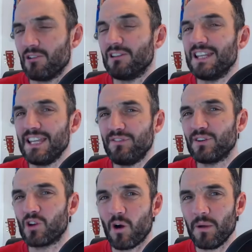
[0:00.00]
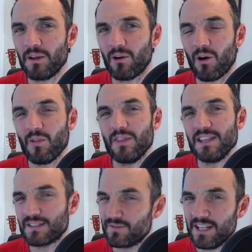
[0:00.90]
leave a comment on
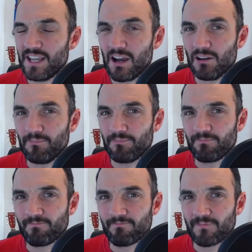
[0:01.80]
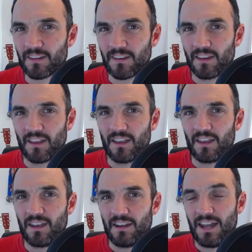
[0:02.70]
this video.
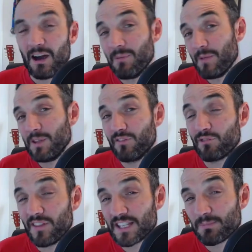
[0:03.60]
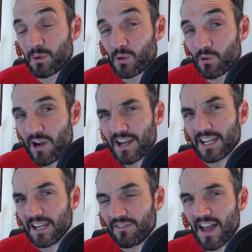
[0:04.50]
Now, maybe you've read this book
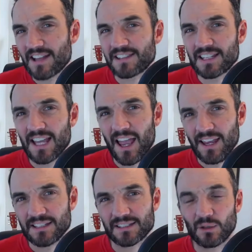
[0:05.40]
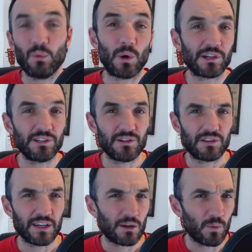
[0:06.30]
already. If that's the case, what do you
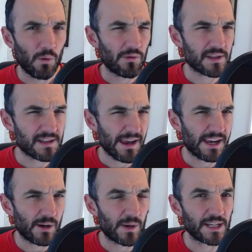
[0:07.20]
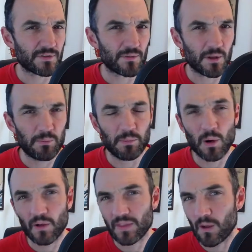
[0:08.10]
think? What were the takeaways from the
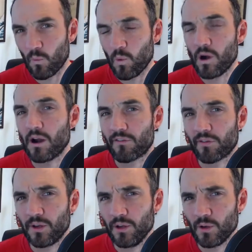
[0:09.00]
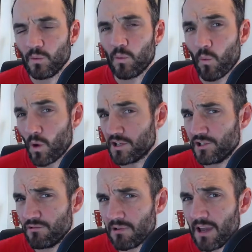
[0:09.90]
book that worked for you? What
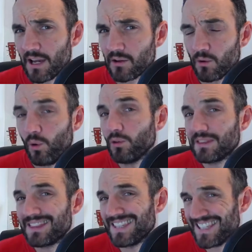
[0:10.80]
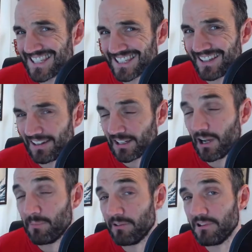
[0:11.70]
did you like or dislike?
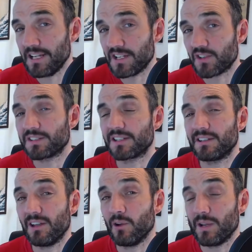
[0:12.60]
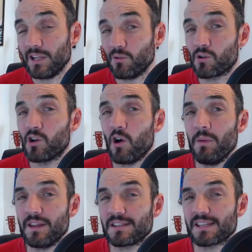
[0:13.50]
I'd be really interested to know in your
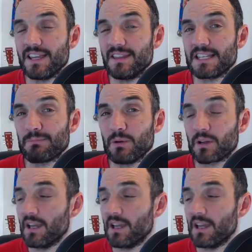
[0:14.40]
comments in this book,